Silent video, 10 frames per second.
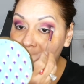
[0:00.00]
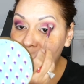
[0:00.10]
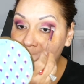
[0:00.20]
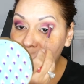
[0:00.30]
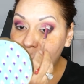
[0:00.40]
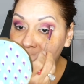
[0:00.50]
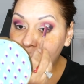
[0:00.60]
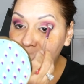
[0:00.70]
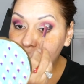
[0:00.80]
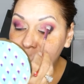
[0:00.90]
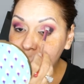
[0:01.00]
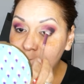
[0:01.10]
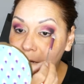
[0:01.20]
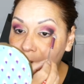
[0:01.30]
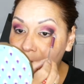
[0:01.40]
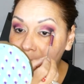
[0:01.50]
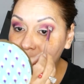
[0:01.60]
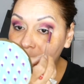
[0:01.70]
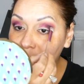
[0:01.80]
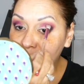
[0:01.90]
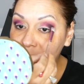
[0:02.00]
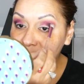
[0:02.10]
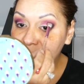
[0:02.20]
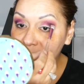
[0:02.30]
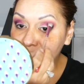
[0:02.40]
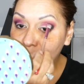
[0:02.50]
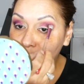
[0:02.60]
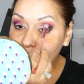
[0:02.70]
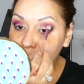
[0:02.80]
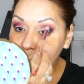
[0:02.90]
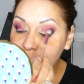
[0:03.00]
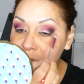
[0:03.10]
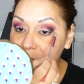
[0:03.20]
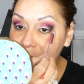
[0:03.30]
and kind of push it towards